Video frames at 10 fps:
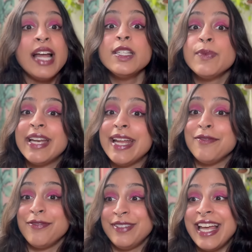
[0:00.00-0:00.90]
That's when
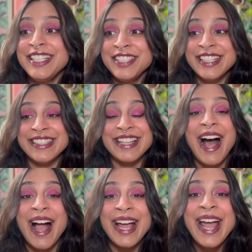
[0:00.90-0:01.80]
inflation is
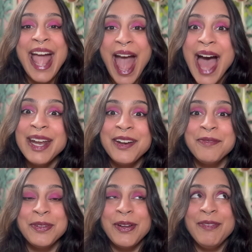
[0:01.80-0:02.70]
high and
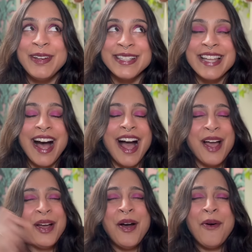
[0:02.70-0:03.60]
unemployment is high.